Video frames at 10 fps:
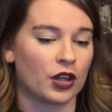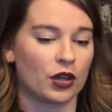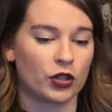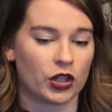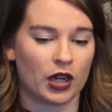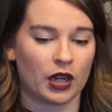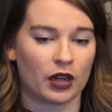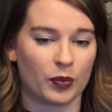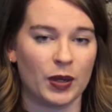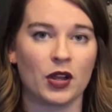
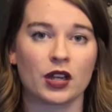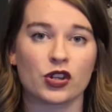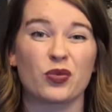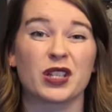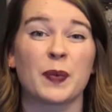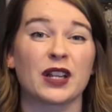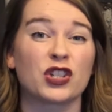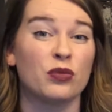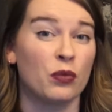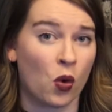negotiating, people actually
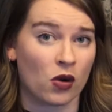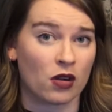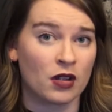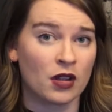respect you more.